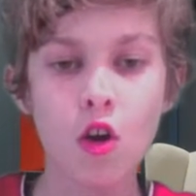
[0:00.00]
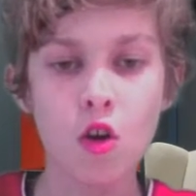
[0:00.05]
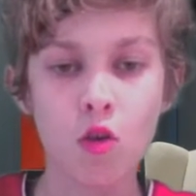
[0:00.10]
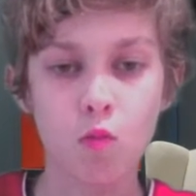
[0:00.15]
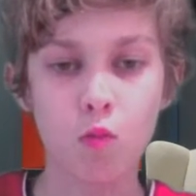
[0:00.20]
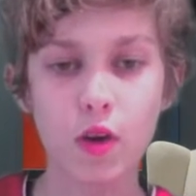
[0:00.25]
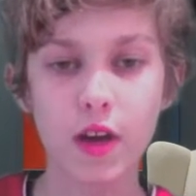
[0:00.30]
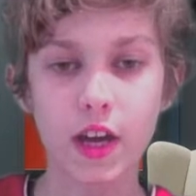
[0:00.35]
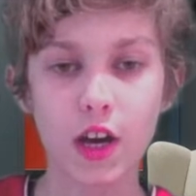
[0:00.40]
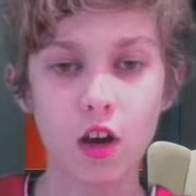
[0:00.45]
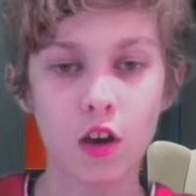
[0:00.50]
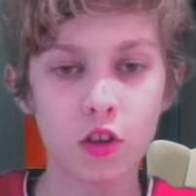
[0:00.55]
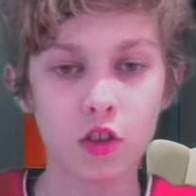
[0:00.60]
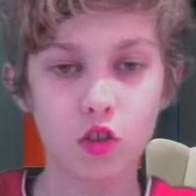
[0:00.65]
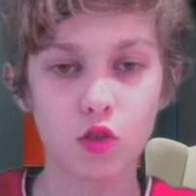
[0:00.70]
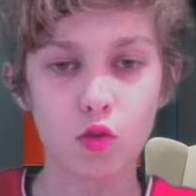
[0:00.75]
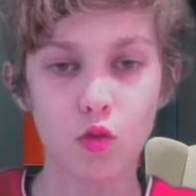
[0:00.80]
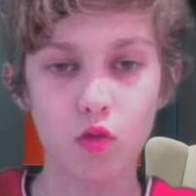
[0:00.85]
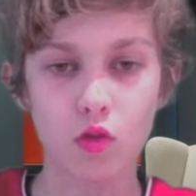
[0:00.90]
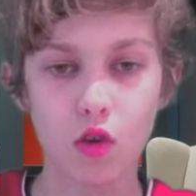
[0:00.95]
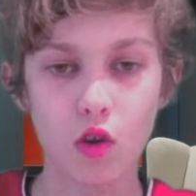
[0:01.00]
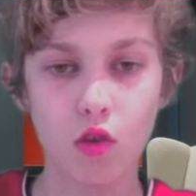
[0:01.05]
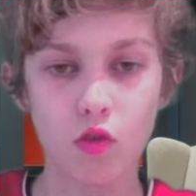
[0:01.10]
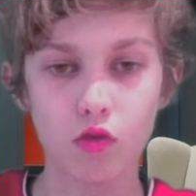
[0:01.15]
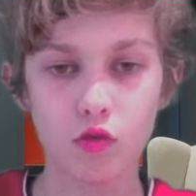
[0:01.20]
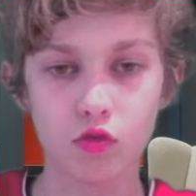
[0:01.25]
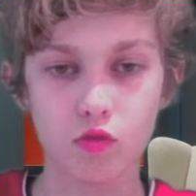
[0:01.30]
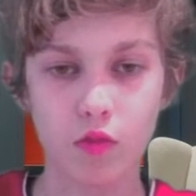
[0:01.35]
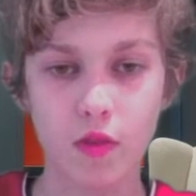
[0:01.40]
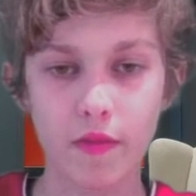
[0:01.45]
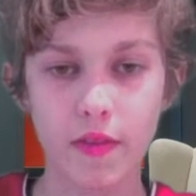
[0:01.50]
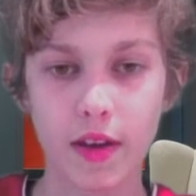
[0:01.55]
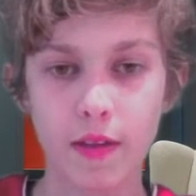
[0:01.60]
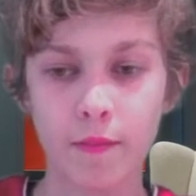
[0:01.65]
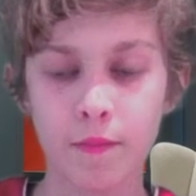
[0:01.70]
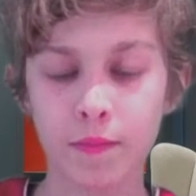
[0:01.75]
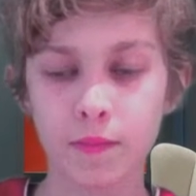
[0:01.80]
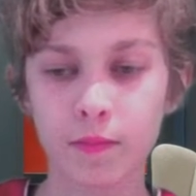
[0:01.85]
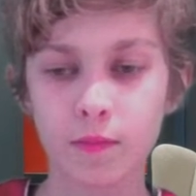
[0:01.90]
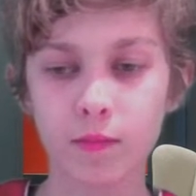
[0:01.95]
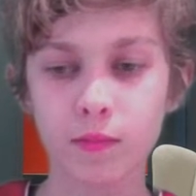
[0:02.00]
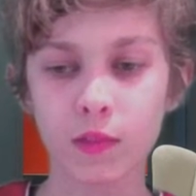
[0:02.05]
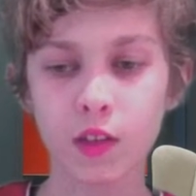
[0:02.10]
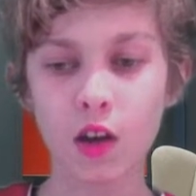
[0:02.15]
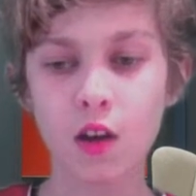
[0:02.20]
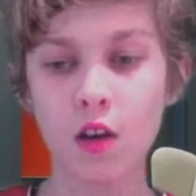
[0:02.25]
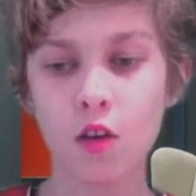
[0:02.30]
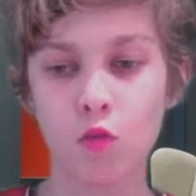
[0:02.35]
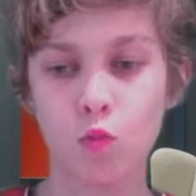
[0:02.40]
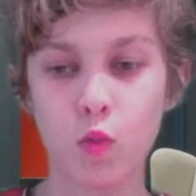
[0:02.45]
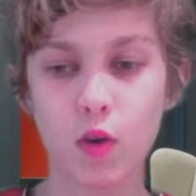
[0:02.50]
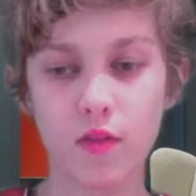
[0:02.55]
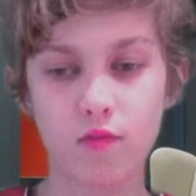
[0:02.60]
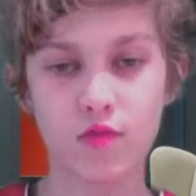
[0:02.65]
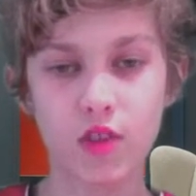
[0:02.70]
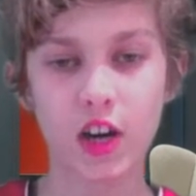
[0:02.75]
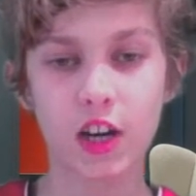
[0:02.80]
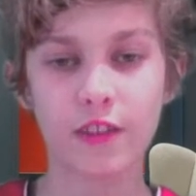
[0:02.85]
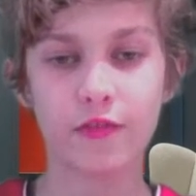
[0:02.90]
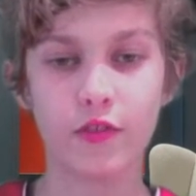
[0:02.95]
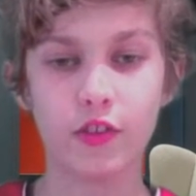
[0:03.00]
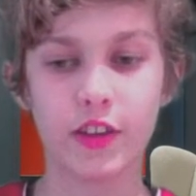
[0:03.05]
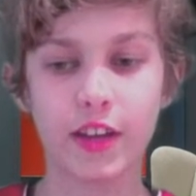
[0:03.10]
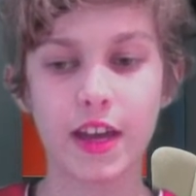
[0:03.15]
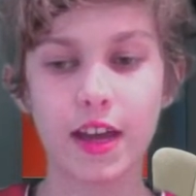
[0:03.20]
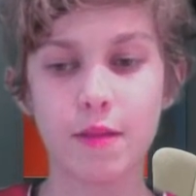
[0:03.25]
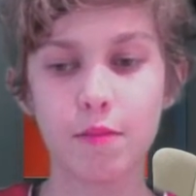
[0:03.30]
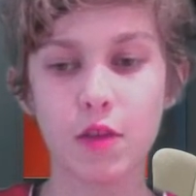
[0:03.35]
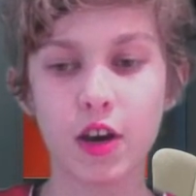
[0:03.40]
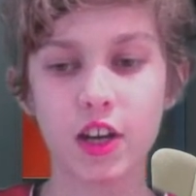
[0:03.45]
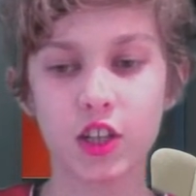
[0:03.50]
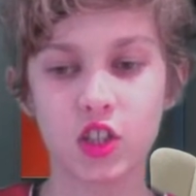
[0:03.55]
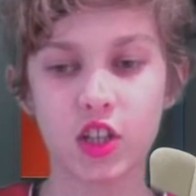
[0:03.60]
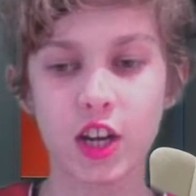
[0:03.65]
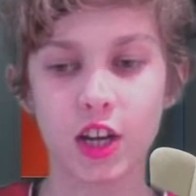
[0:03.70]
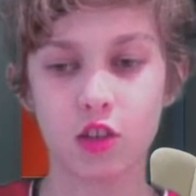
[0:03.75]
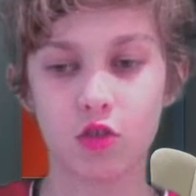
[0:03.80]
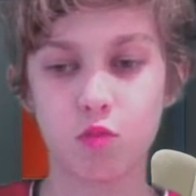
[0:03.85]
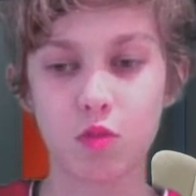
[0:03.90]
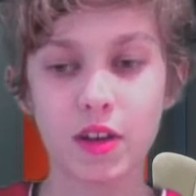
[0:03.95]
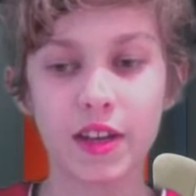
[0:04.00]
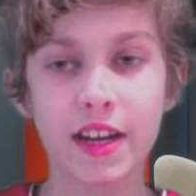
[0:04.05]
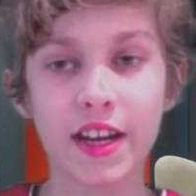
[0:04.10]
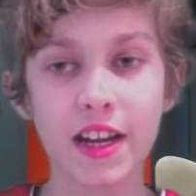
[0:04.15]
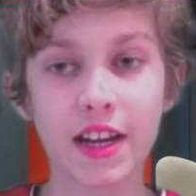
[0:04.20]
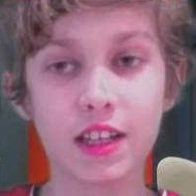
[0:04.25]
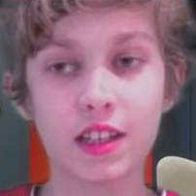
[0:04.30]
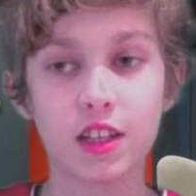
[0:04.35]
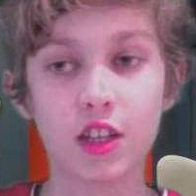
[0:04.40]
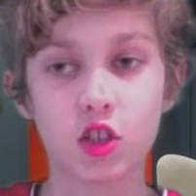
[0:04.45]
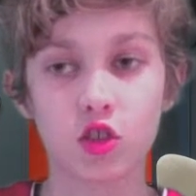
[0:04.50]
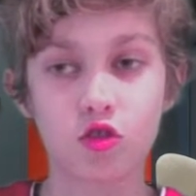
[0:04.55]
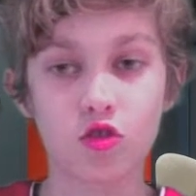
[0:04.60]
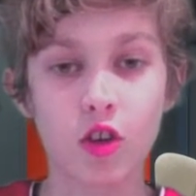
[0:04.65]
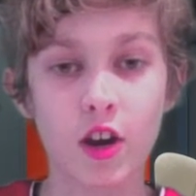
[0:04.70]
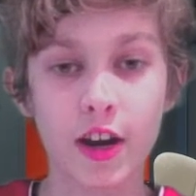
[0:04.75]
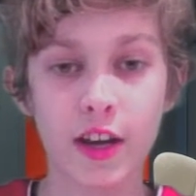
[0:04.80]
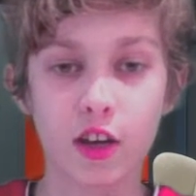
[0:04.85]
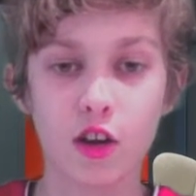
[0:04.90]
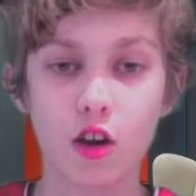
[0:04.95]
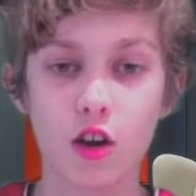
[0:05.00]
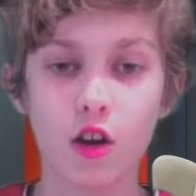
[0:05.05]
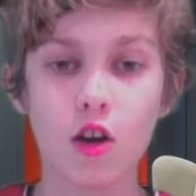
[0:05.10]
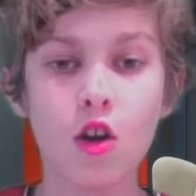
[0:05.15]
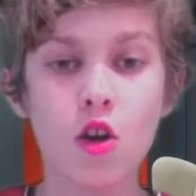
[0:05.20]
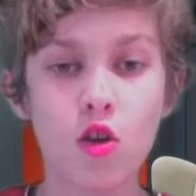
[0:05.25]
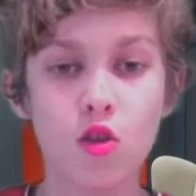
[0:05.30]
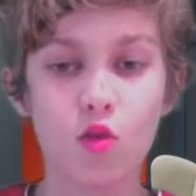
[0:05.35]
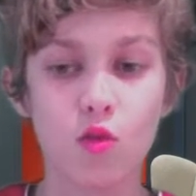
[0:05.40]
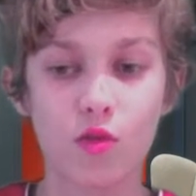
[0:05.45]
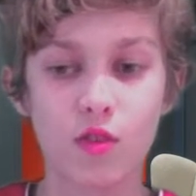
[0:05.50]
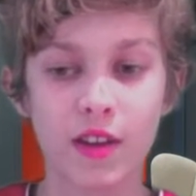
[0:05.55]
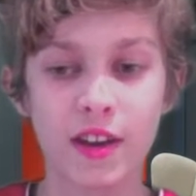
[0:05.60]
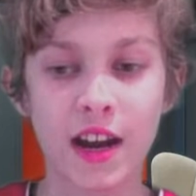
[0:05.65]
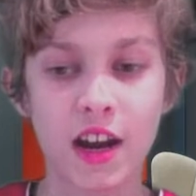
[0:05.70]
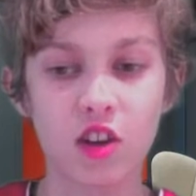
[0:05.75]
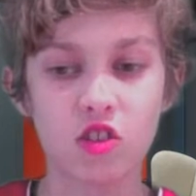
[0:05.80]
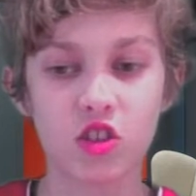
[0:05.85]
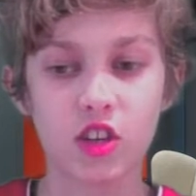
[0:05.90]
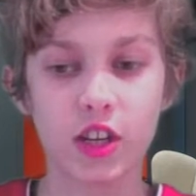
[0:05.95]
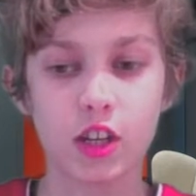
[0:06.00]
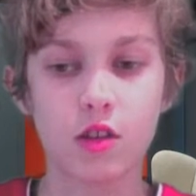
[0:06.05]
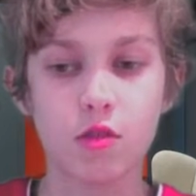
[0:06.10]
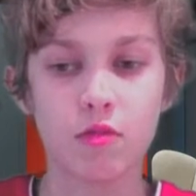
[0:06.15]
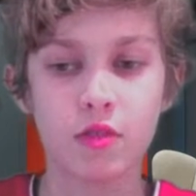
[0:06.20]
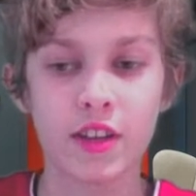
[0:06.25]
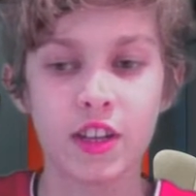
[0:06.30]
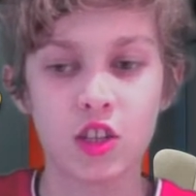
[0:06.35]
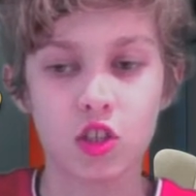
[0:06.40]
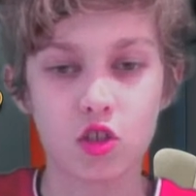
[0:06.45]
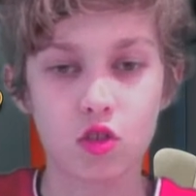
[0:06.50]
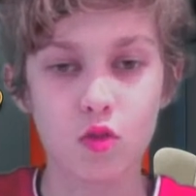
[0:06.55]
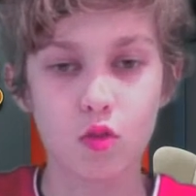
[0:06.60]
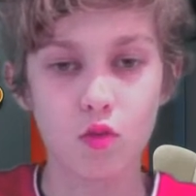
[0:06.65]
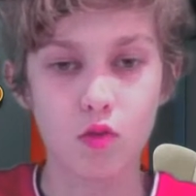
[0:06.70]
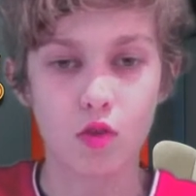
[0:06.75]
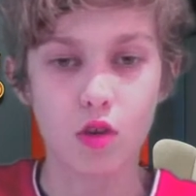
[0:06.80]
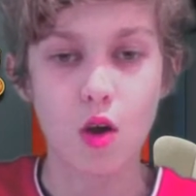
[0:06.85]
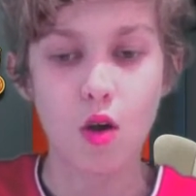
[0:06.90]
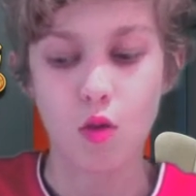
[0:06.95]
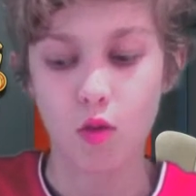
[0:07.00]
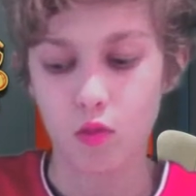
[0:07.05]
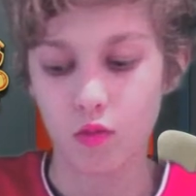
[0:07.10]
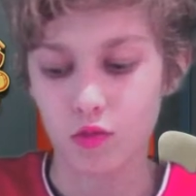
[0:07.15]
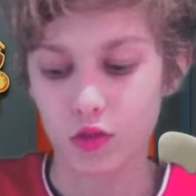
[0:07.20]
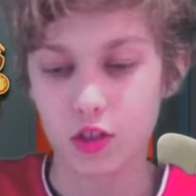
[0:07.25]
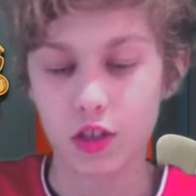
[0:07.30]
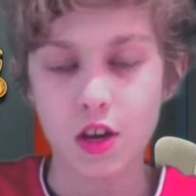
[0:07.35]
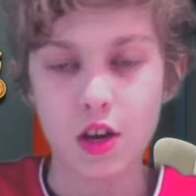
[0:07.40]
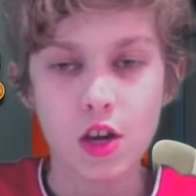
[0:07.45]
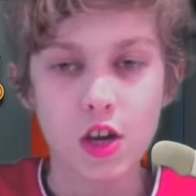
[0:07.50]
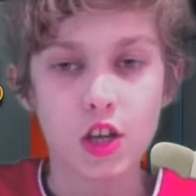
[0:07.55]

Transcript: we can't score goals with him with Rashford, it might change. We need a striker who can actually go on and score goals.